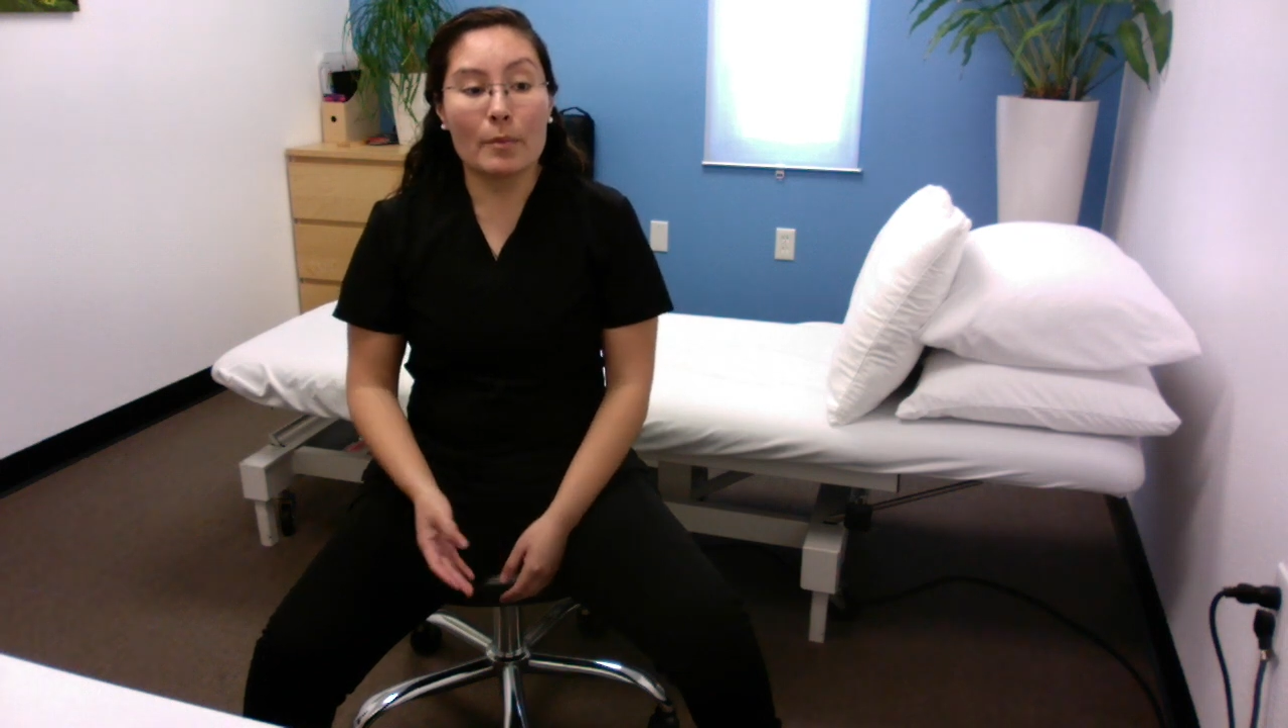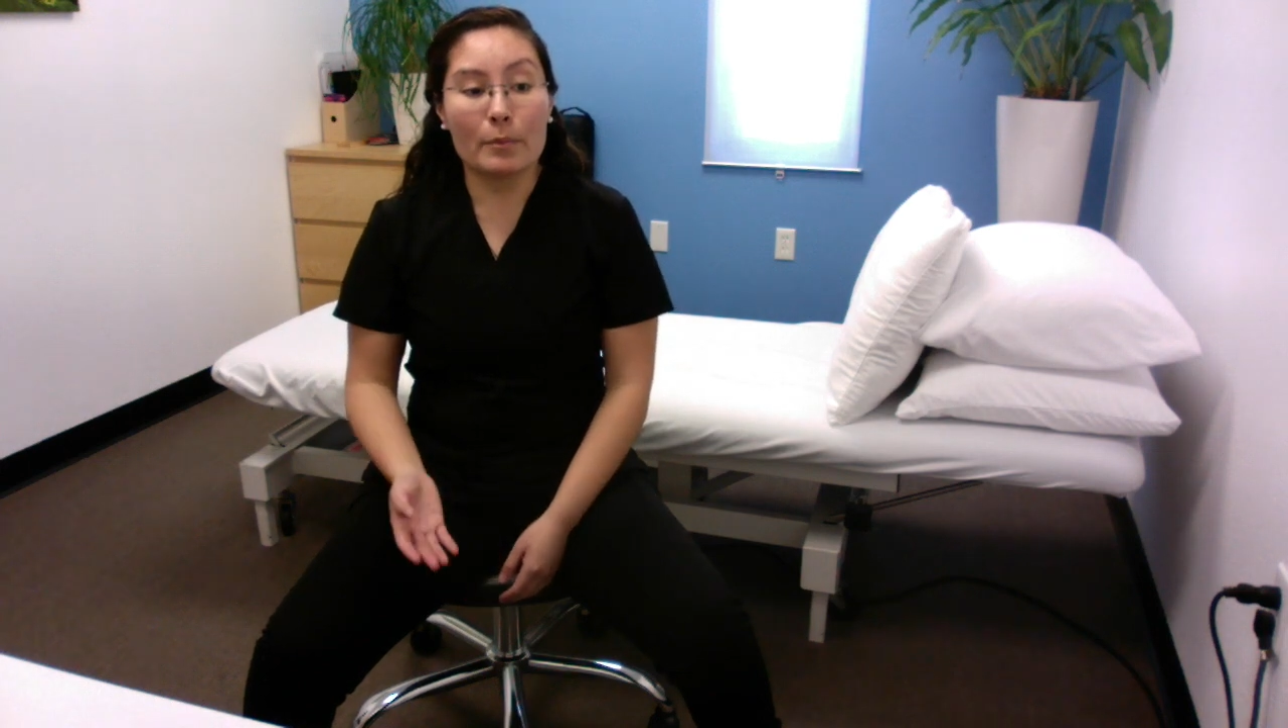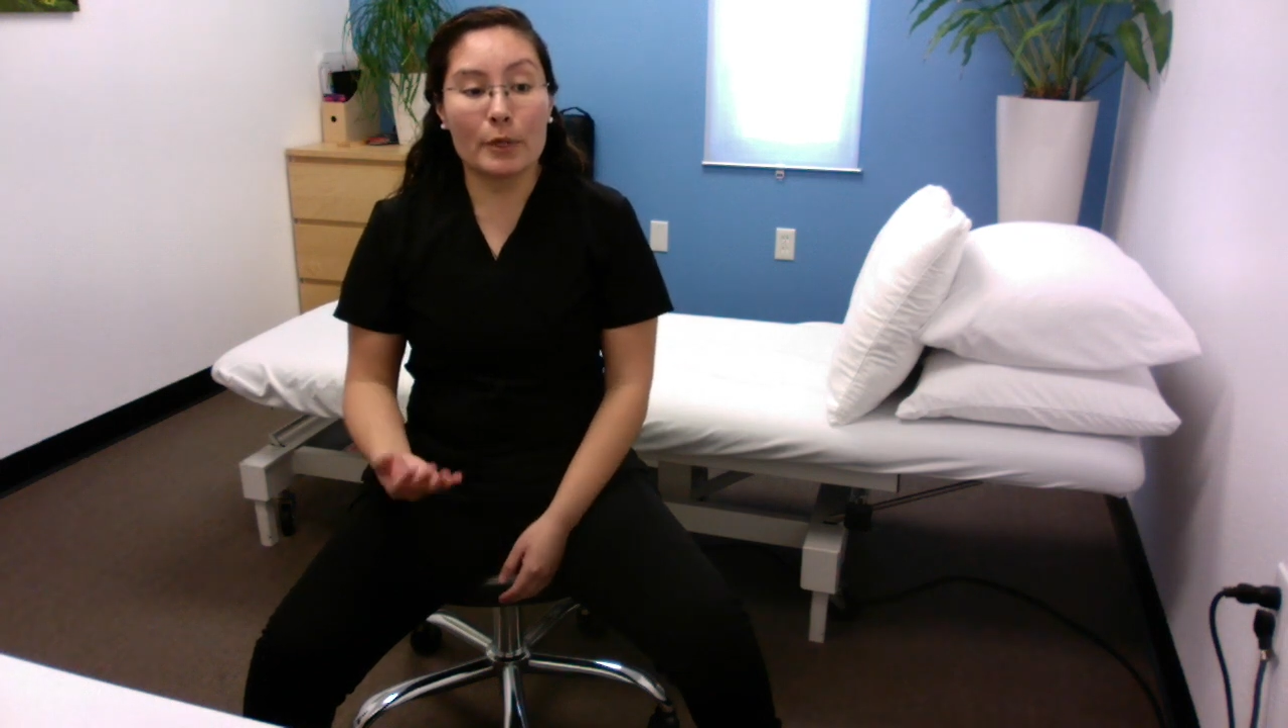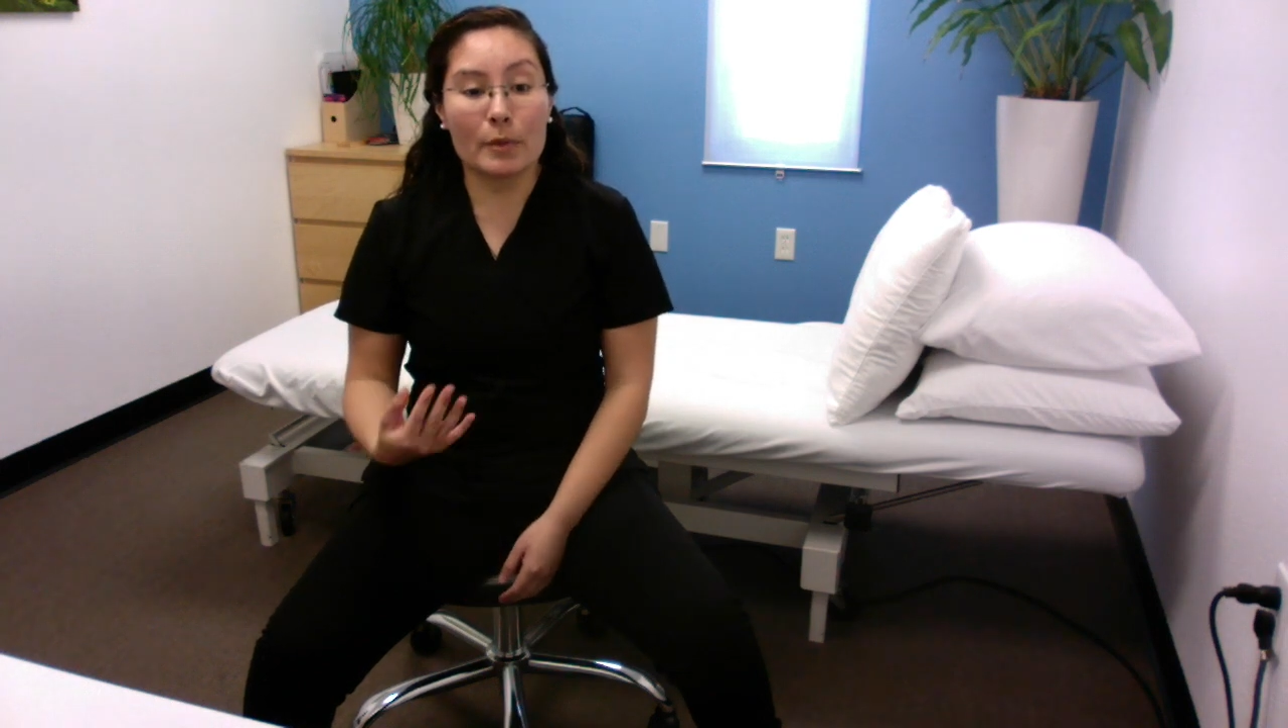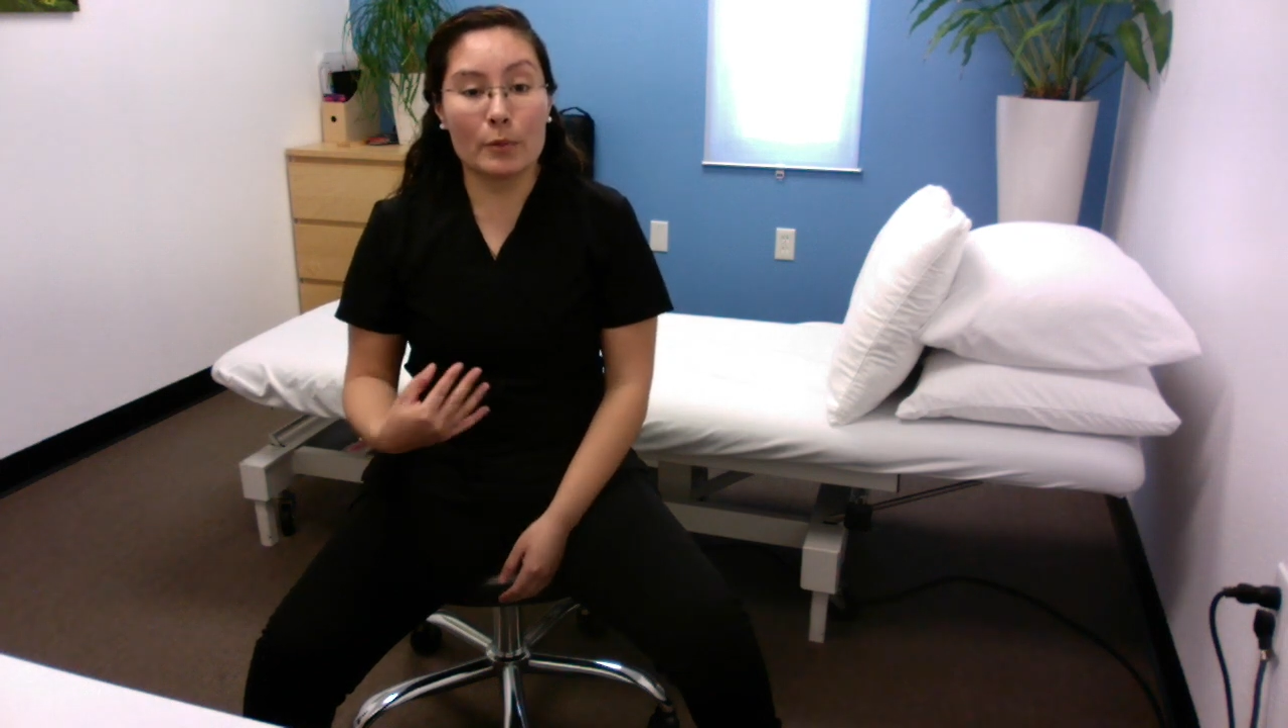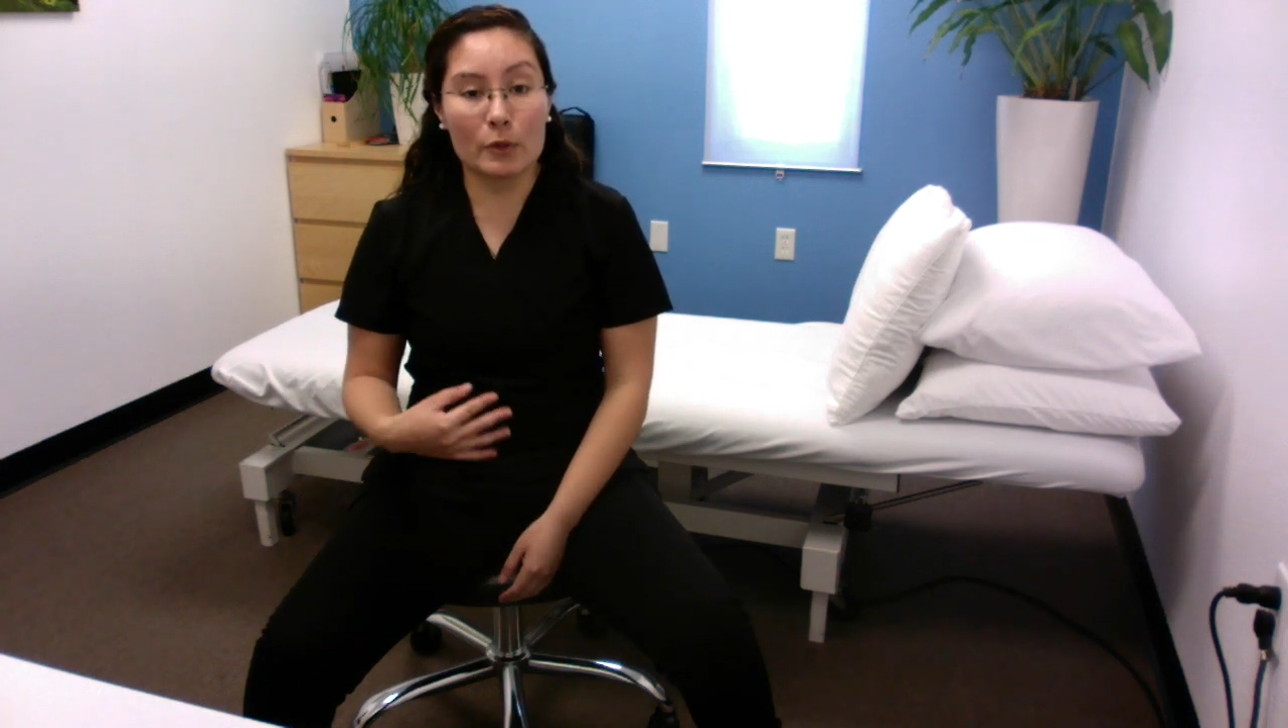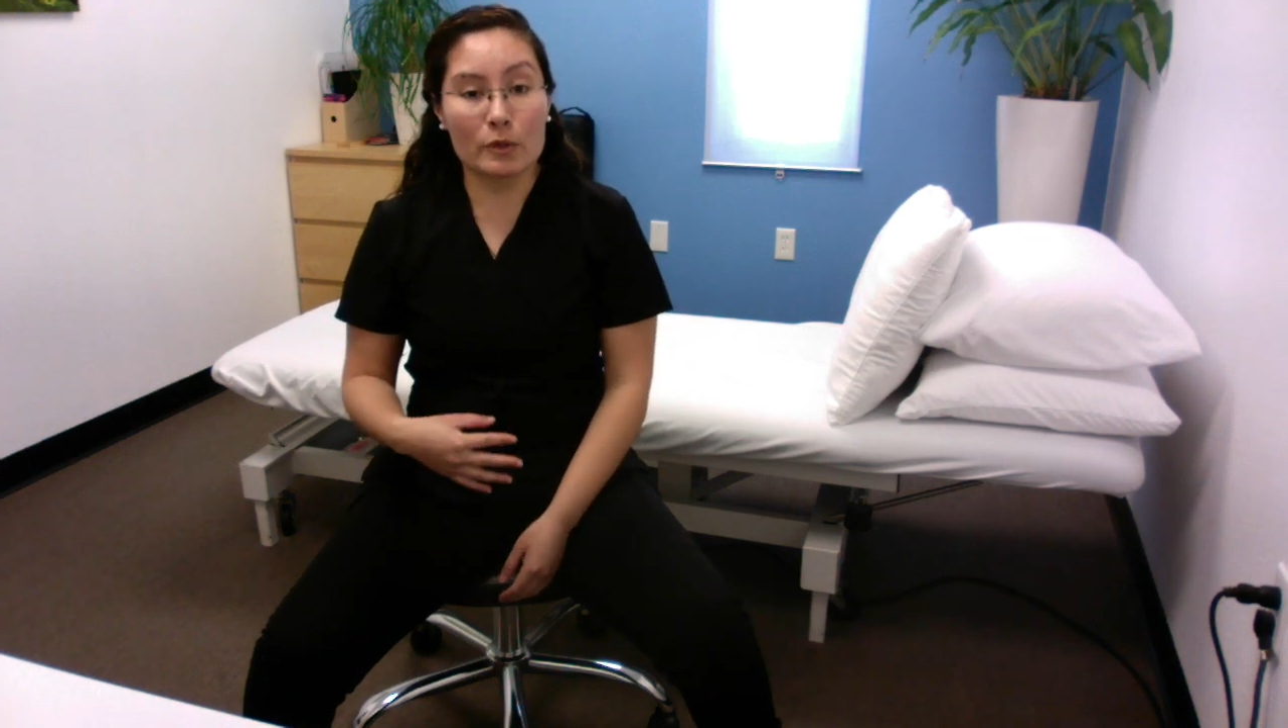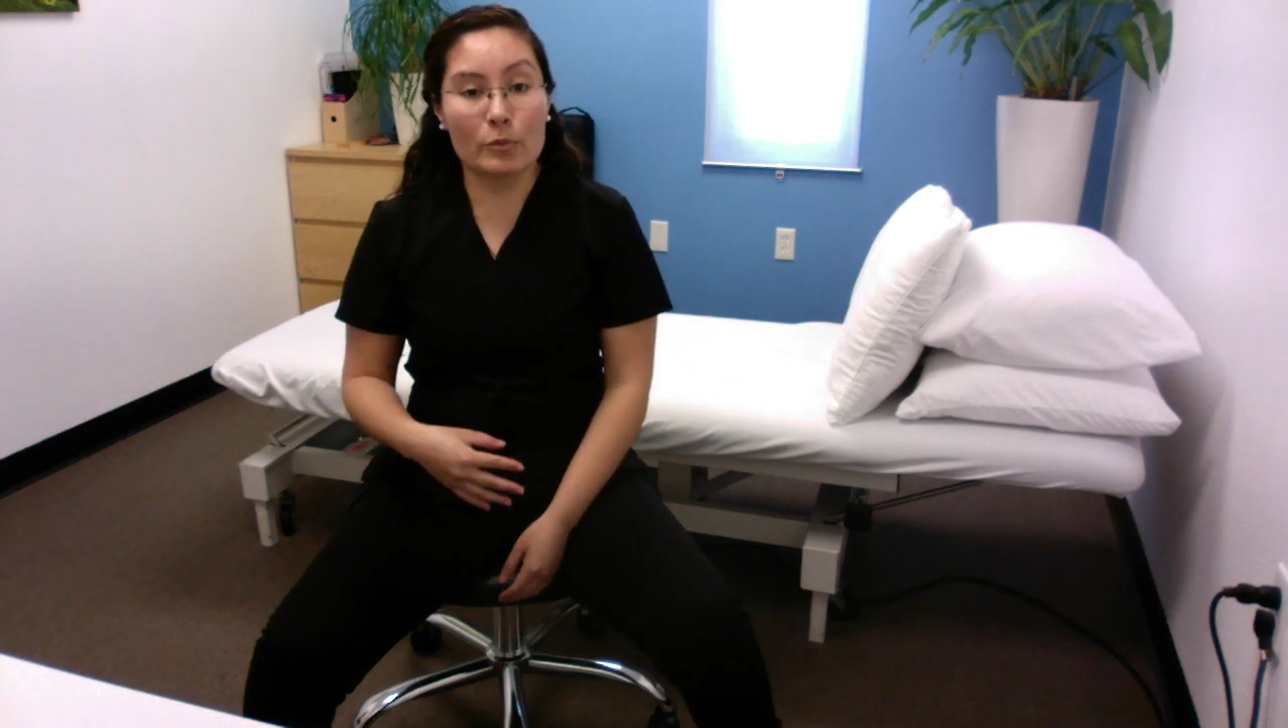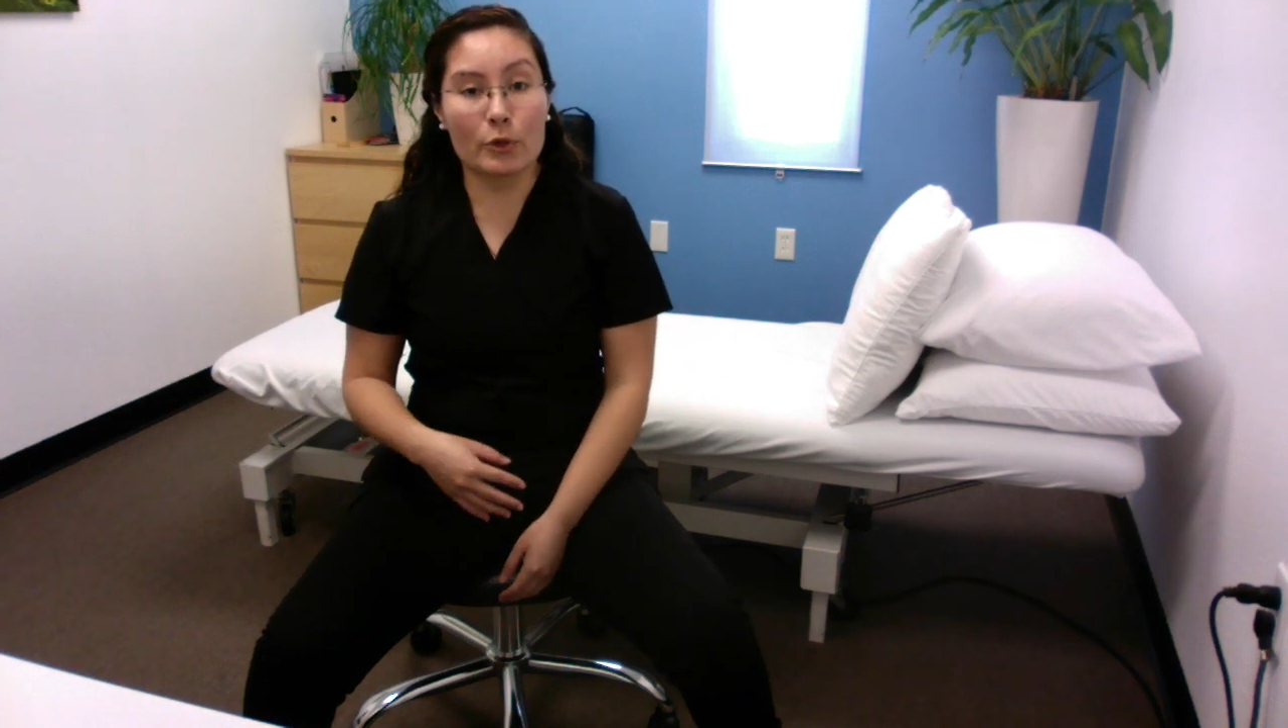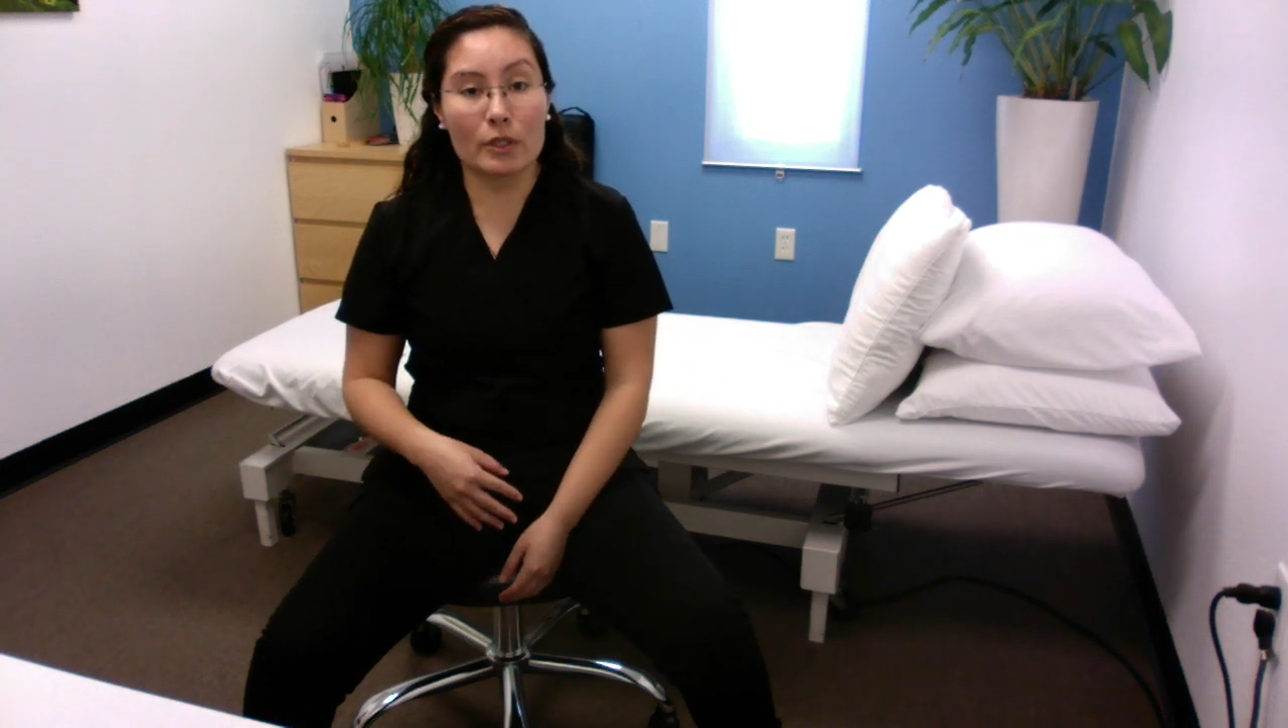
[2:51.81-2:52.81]
But most
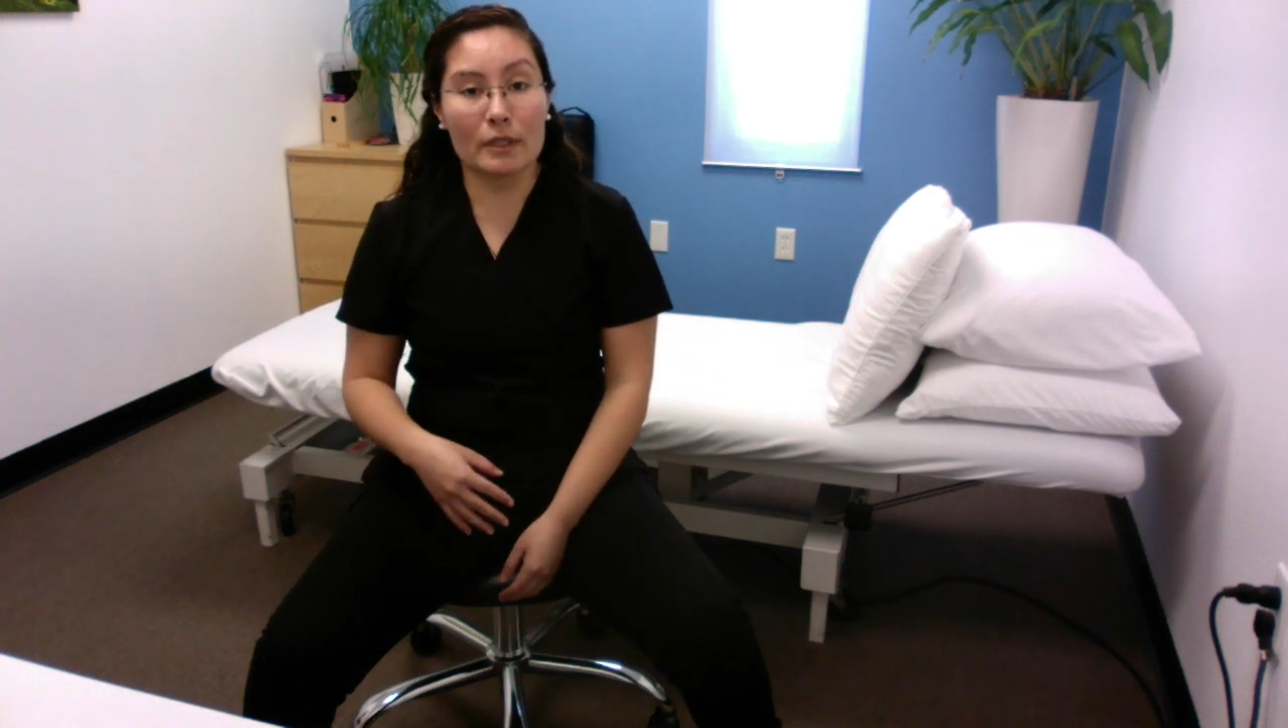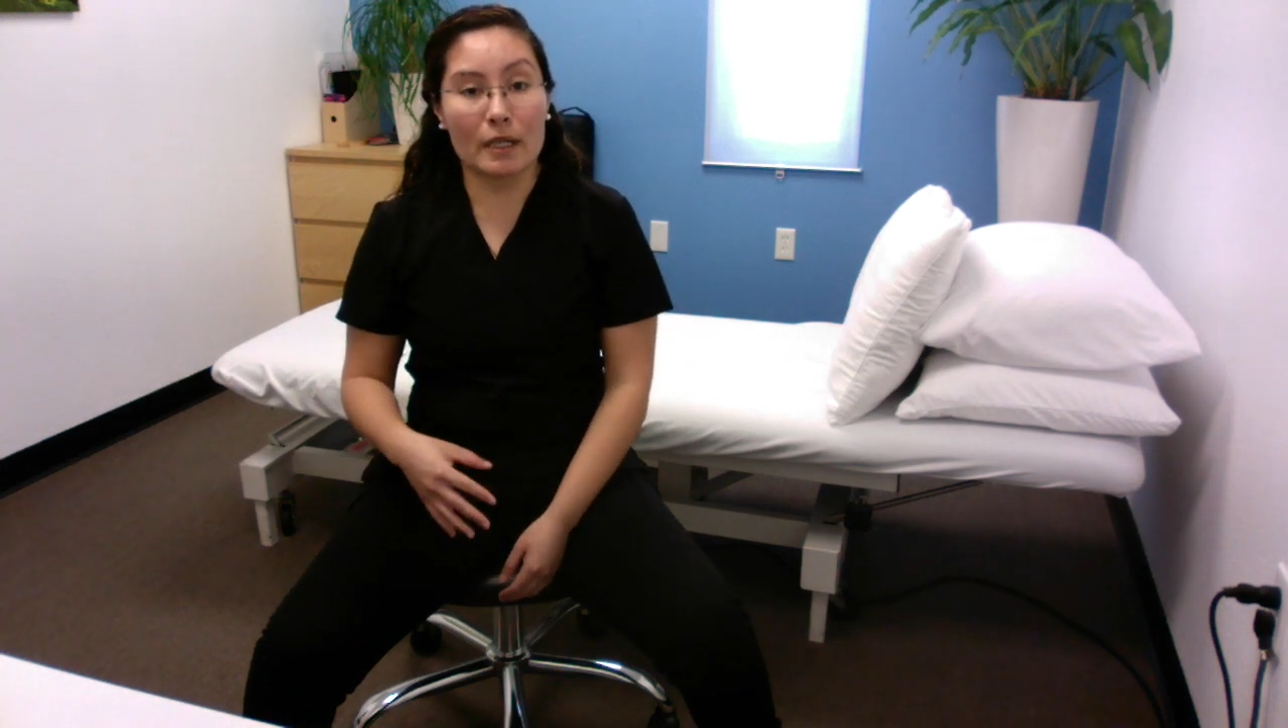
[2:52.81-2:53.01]
importantly,